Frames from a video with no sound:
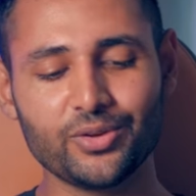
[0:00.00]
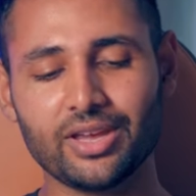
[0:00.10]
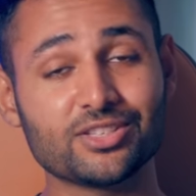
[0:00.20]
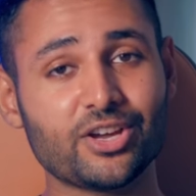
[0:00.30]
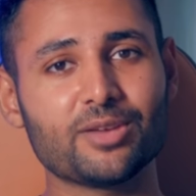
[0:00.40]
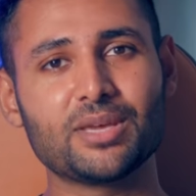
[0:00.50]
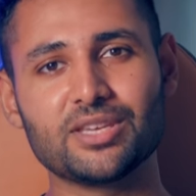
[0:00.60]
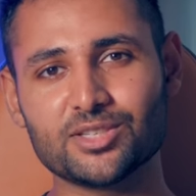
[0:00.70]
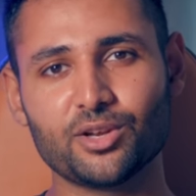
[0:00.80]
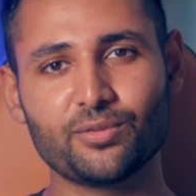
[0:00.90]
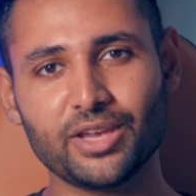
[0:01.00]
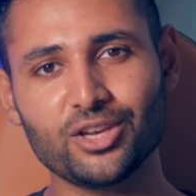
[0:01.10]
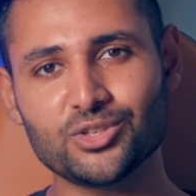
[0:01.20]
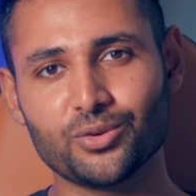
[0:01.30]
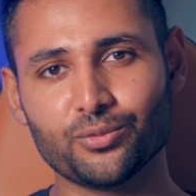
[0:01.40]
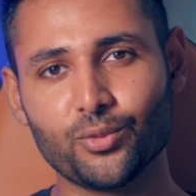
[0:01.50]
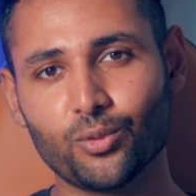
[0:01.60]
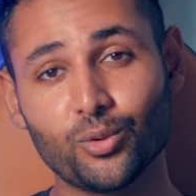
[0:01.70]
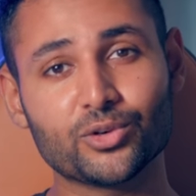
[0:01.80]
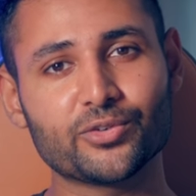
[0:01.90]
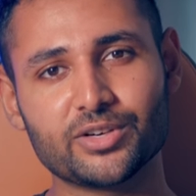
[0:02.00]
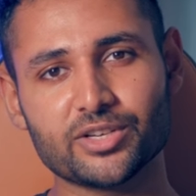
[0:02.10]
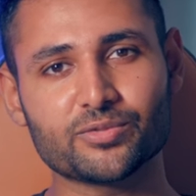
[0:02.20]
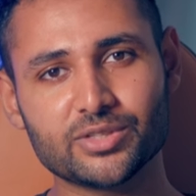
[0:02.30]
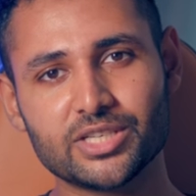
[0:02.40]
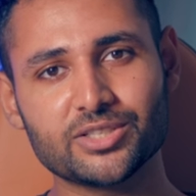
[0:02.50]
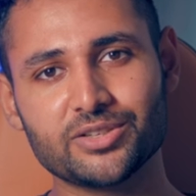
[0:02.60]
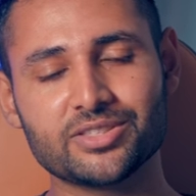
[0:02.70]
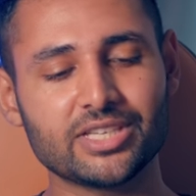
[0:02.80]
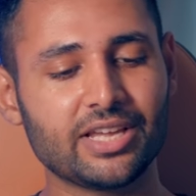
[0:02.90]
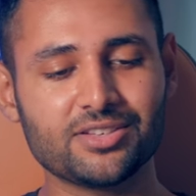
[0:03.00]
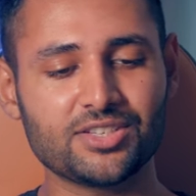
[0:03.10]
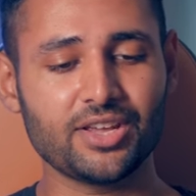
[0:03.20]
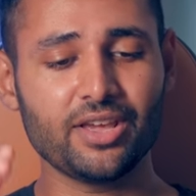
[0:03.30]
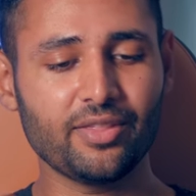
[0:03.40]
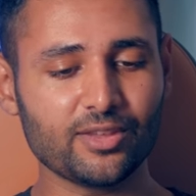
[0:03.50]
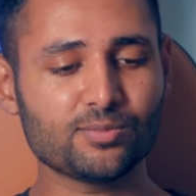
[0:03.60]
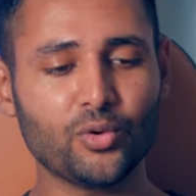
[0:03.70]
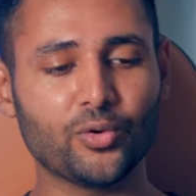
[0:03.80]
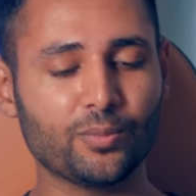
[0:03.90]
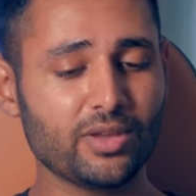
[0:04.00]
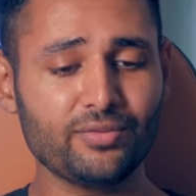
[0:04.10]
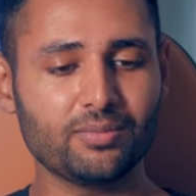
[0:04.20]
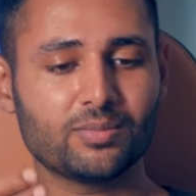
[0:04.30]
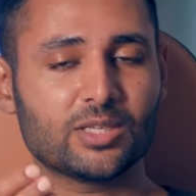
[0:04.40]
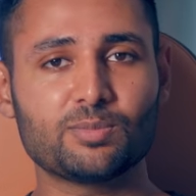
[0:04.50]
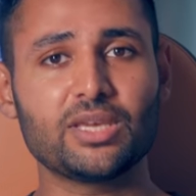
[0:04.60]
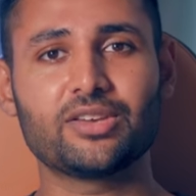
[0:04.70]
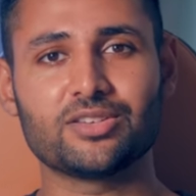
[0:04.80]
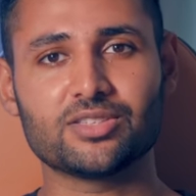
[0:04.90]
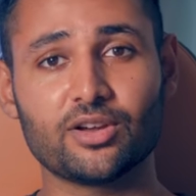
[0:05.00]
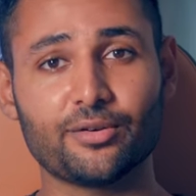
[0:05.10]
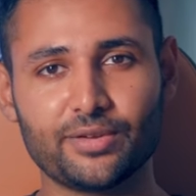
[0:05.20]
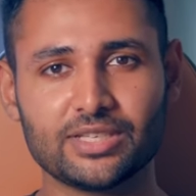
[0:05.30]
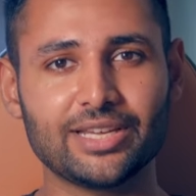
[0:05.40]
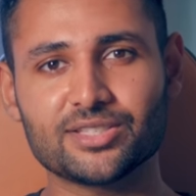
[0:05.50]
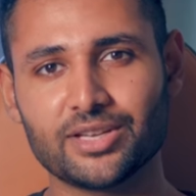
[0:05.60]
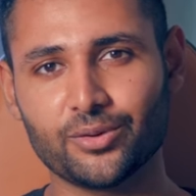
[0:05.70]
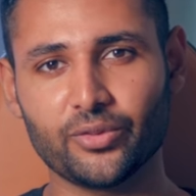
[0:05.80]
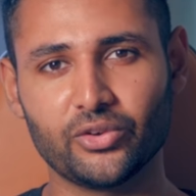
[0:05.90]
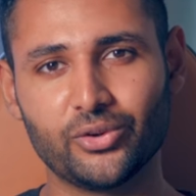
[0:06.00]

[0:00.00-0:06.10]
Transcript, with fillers: You get IP certification for water and dust resistance and there's more, even the speakers are fantastic on the